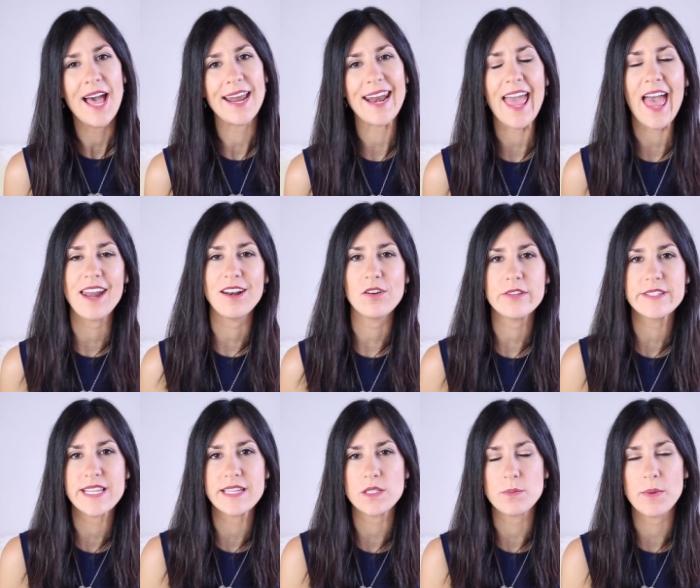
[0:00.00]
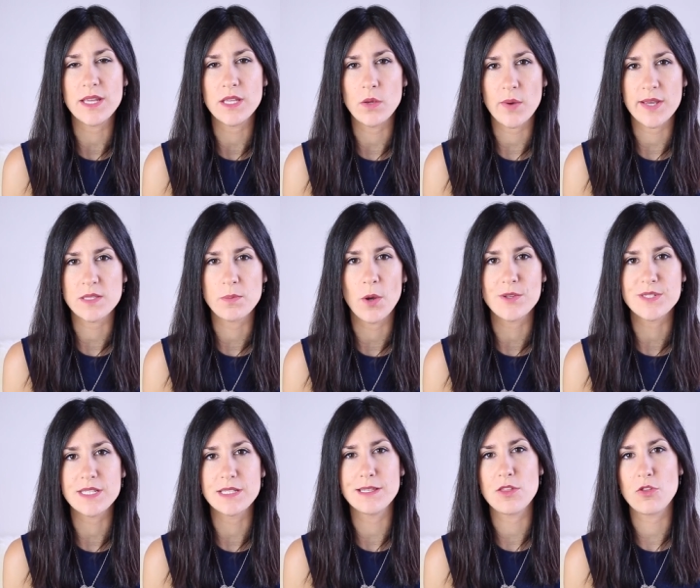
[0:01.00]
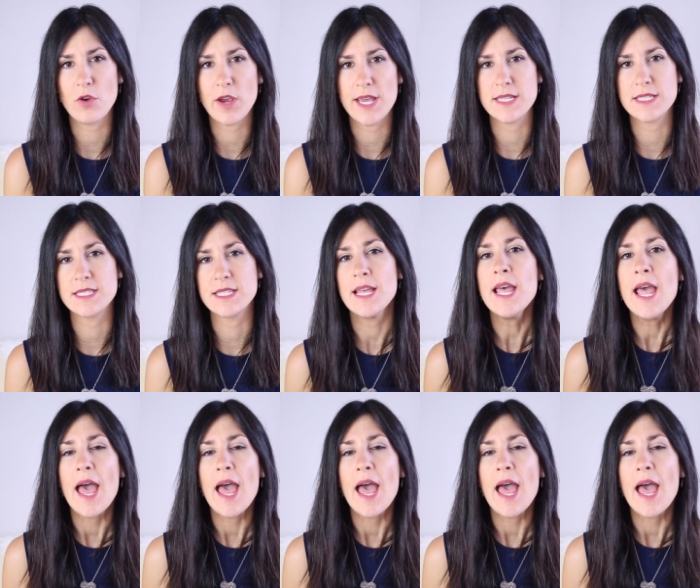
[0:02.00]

and I had it all sent to my US postal address